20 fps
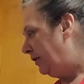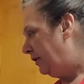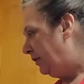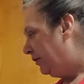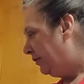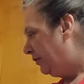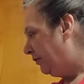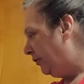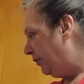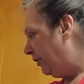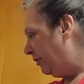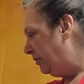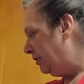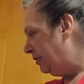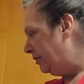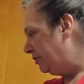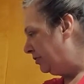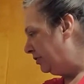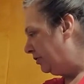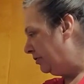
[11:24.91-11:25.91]
So I'm going
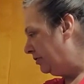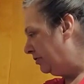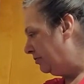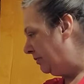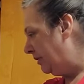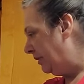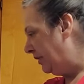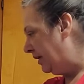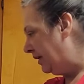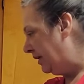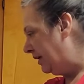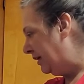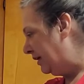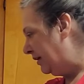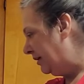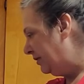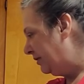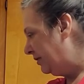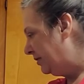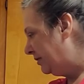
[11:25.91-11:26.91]
to turn my
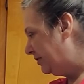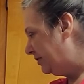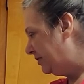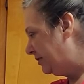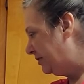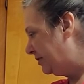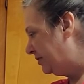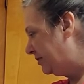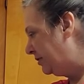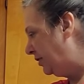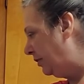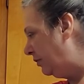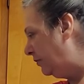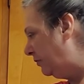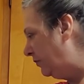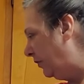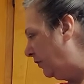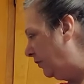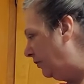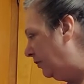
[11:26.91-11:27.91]
stove
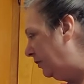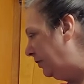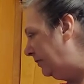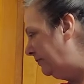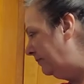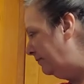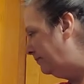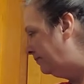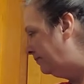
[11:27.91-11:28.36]
on,